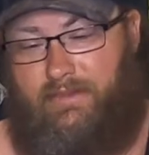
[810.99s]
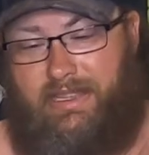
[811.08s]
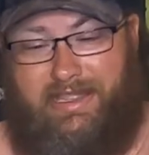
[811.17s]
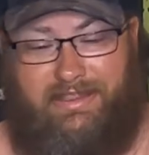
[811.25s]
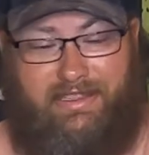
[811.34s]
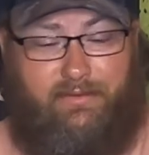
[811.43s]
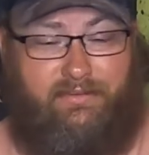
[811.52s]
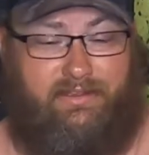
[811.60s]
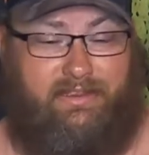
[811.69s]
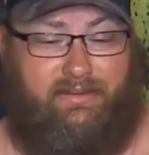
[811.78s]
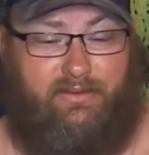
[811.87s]
I think it
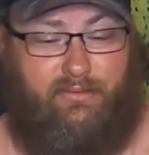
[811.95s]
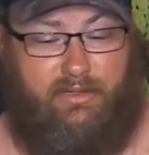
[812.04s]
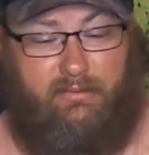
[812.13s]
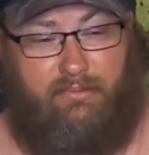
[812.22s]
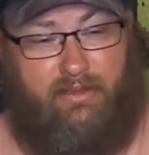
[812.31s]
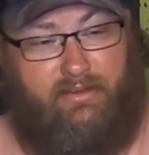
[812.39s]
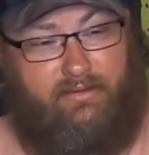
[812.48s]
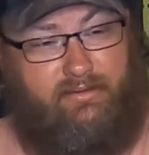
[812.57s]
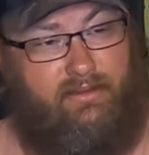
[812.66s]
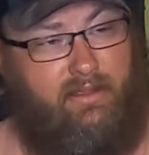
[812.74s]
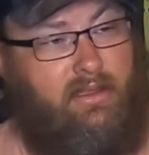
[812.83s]
was like 20 bucks.
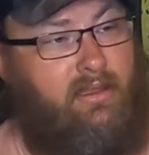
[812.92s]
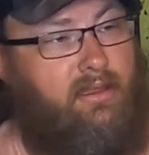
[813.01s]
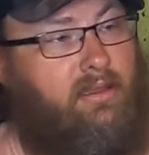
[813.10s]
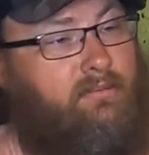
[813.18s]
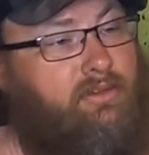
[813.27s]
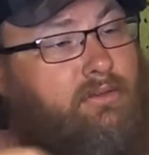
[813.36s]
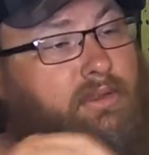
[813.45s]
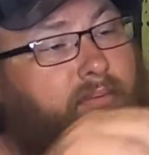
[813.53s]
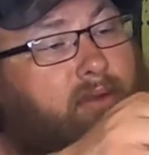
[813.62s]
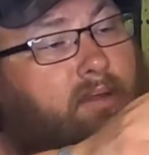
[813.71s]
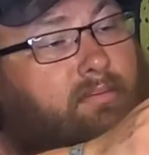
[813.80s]
I mean, you
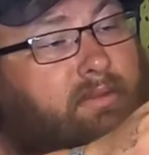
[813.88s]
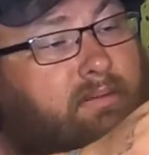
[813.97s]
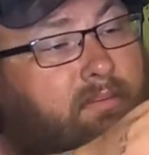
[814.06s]
could probably